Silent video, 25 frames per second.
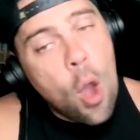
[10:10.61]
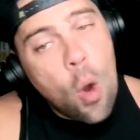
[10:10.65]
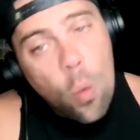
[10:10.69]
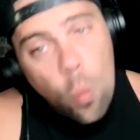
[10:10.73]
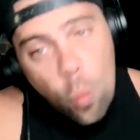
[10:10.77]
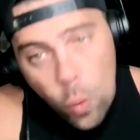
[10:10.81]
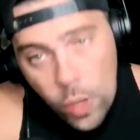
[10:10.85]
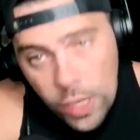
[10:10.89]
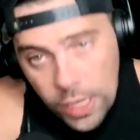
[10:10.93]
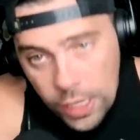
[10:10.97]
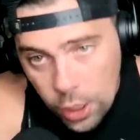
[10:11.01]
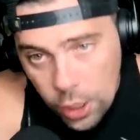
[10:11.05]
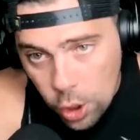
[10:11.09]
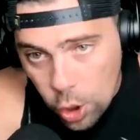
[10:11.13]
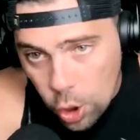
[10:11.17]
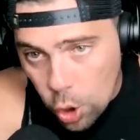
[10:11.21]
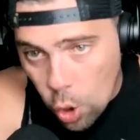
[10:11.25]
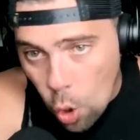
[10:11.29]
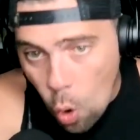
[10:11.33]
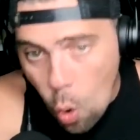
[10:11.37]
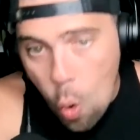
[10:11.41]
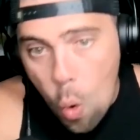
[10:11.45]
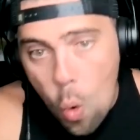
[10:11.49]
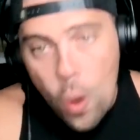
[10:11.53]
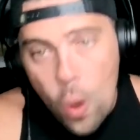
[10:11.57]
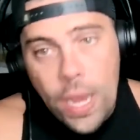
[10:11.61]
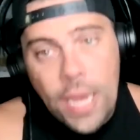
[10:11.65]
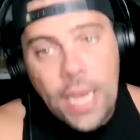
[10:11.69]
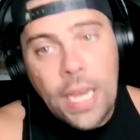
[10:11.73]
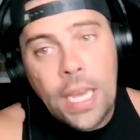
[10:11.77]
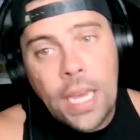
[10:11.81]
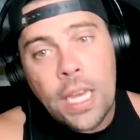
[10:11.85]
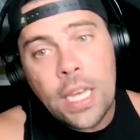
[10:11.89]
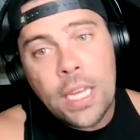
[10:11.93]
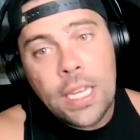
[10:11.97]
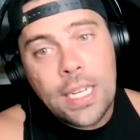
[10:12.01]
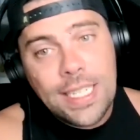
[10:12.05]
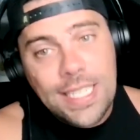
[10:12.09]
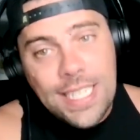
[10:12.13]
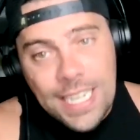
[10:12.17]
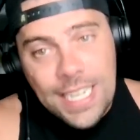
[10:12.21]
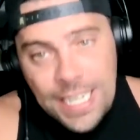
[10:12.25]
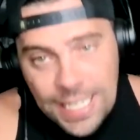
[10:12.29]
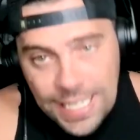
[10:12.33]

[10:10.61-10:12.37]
We going to